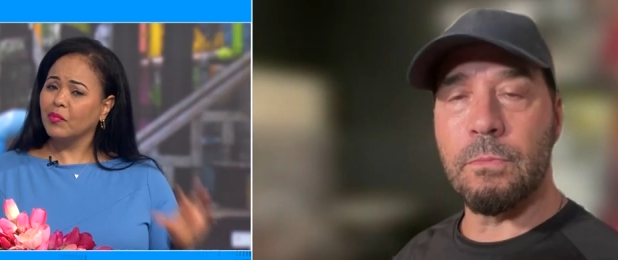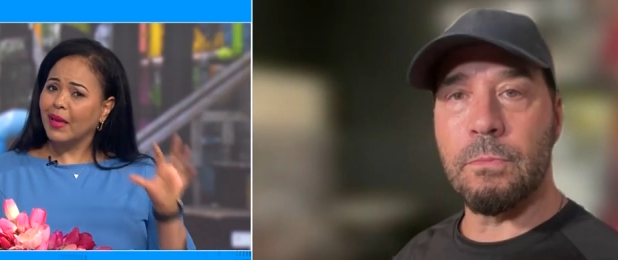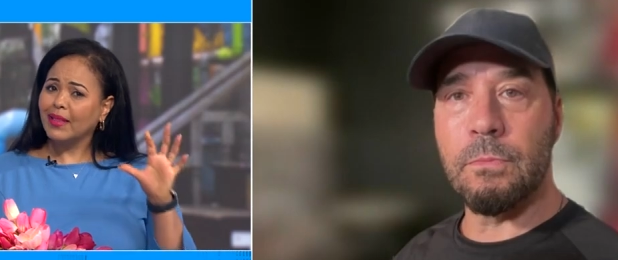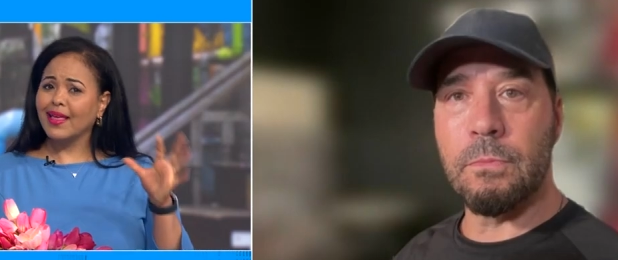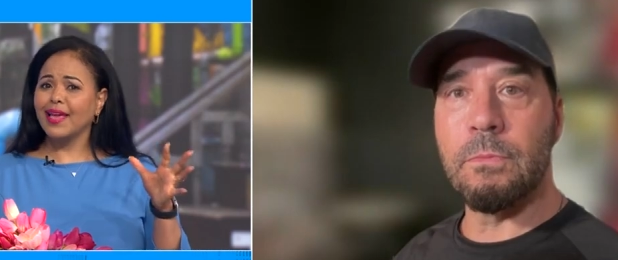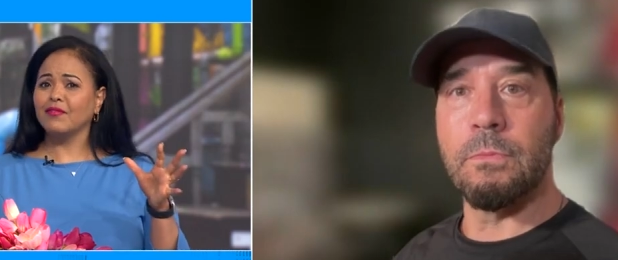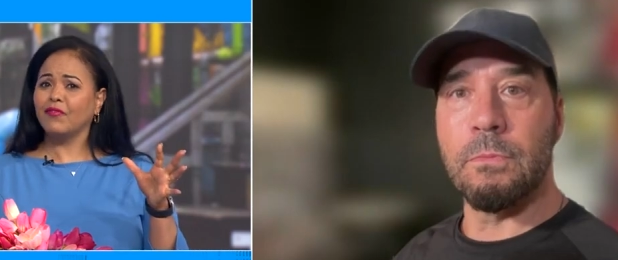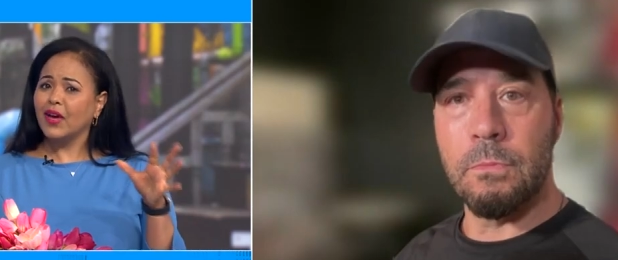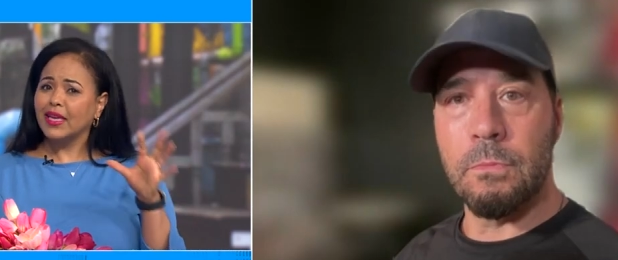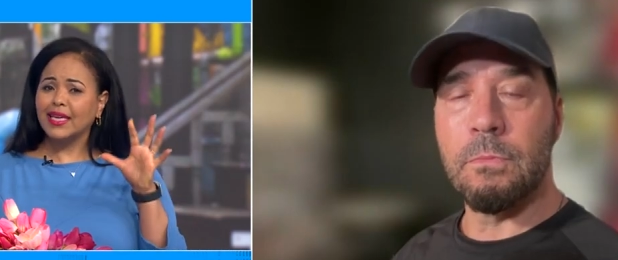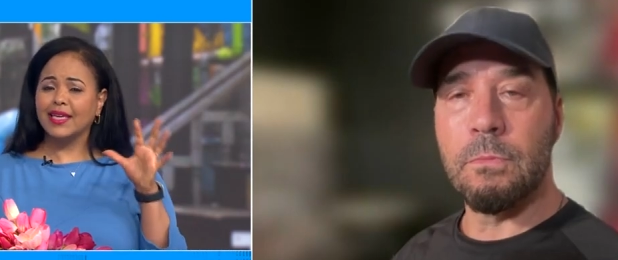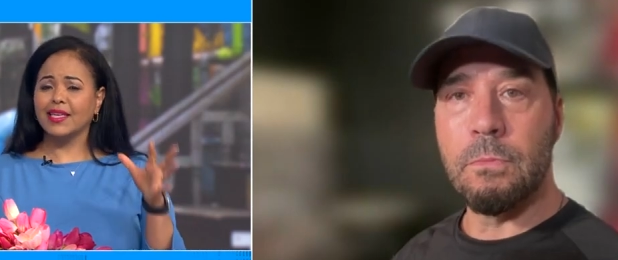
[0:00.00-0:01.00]
Speaker 1: could make that
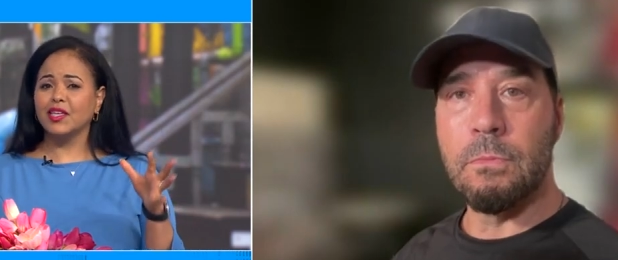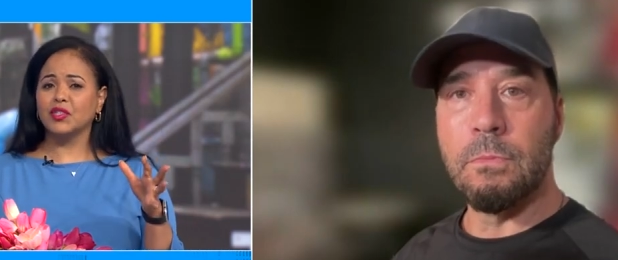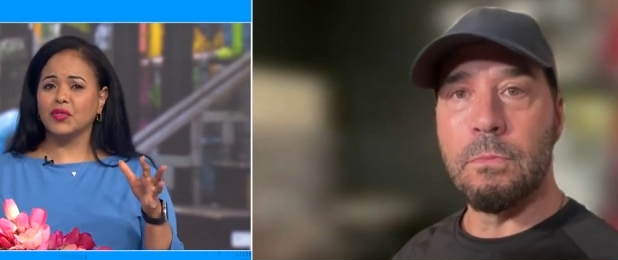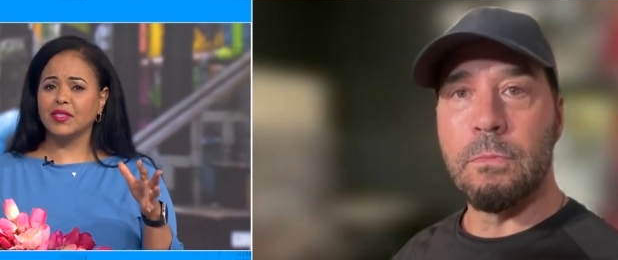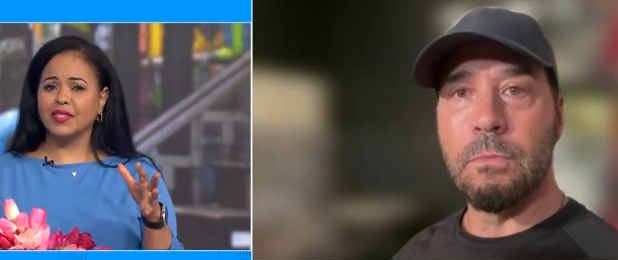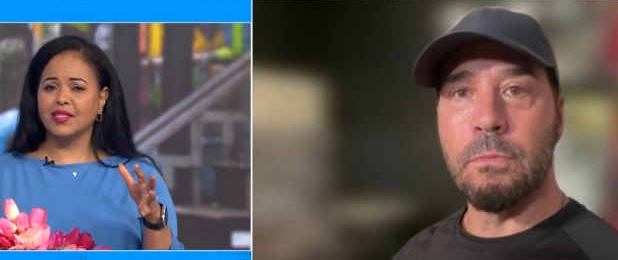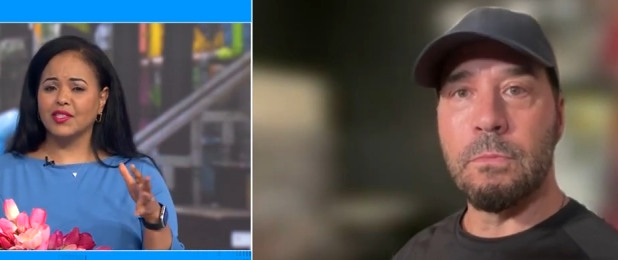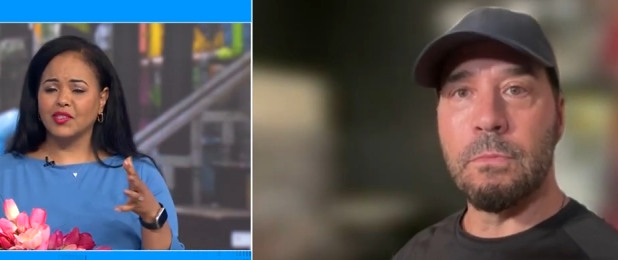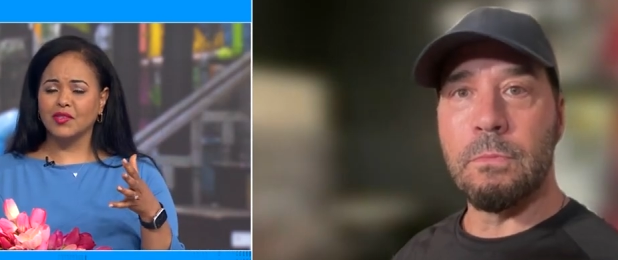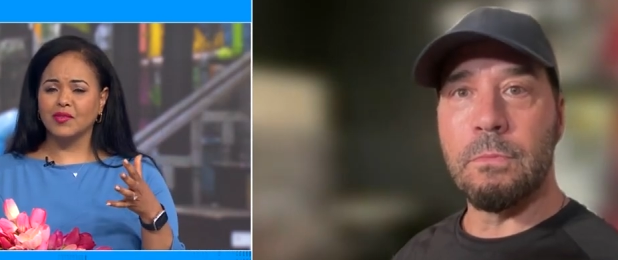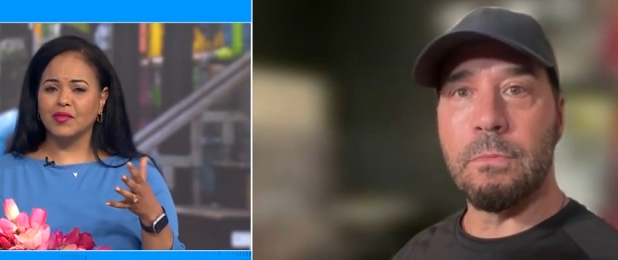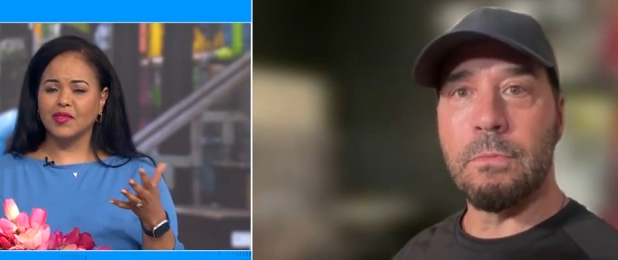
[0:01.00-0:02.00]
funny and interesting too.